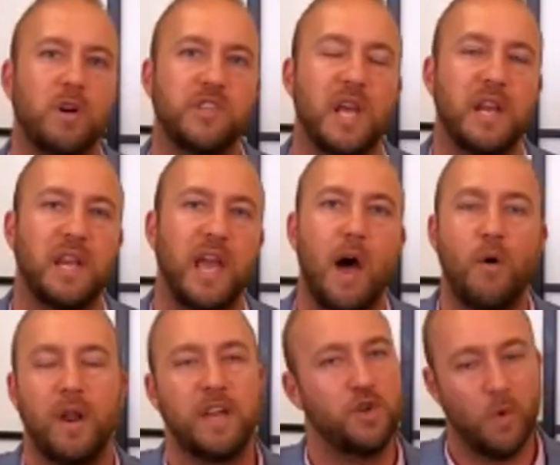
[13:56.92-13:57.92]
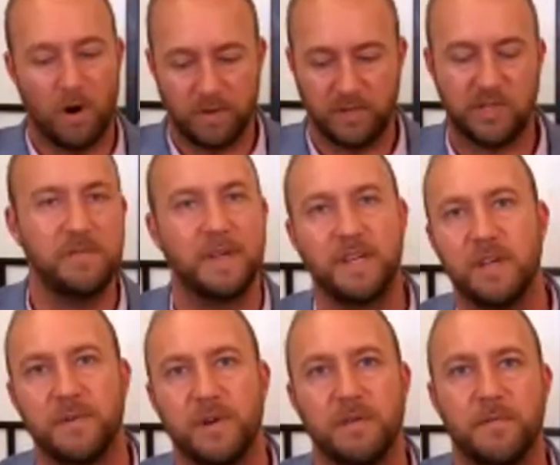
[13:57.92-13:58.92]
sending out, and you are receiving
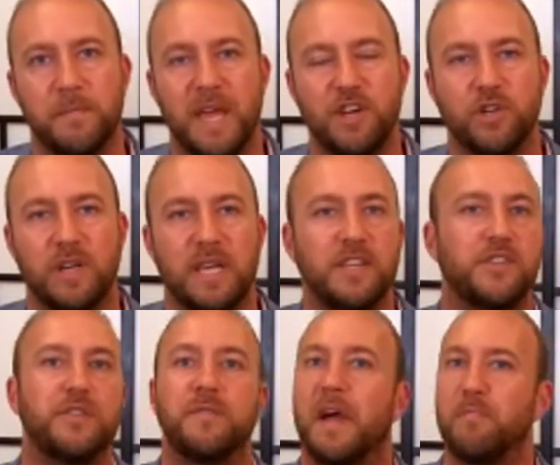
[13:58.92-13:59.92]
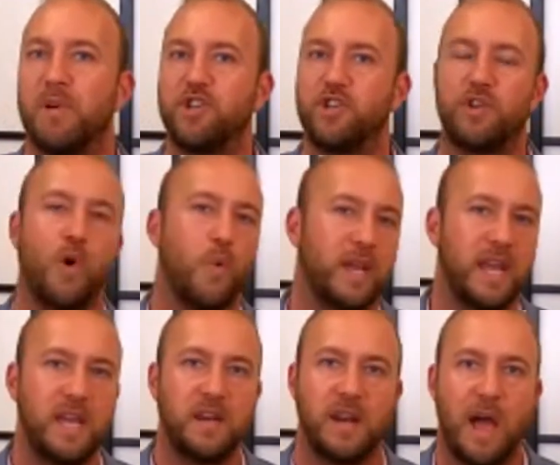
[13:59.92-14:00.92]
different information. It's the vibration going
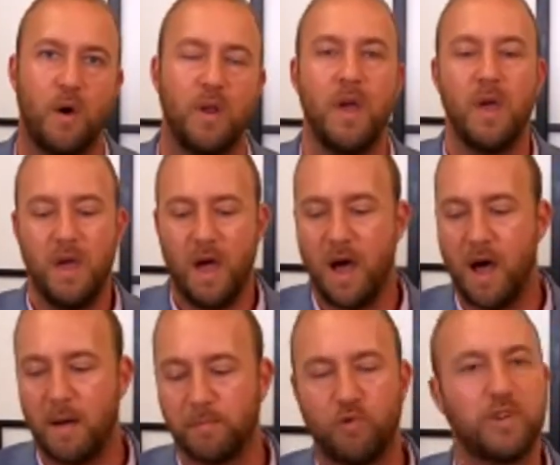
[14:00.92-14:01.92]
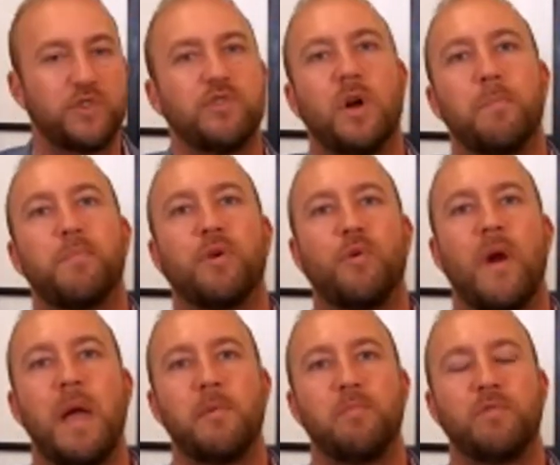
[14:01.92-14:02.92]
in and out. Crystals are
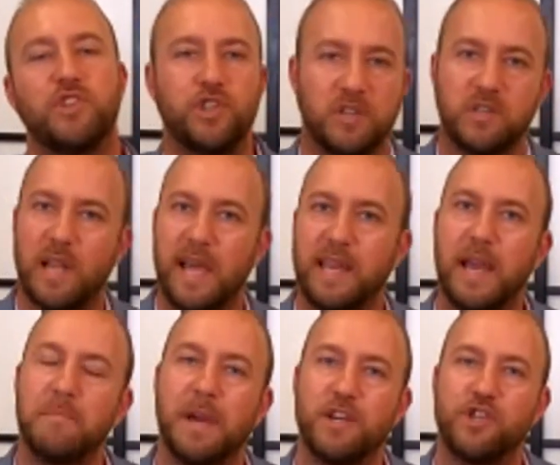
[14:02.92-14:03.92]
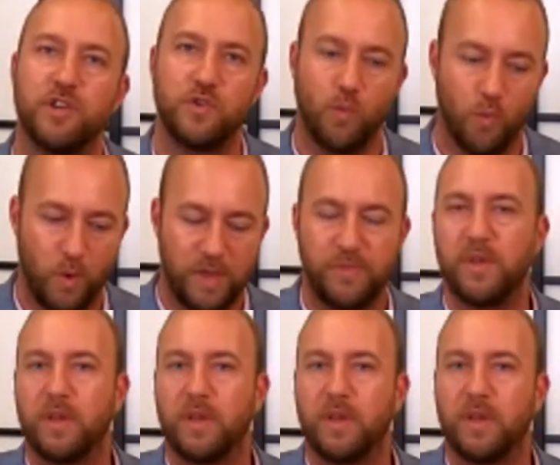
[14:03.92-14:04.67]
programmable, just like I'd mentioned with the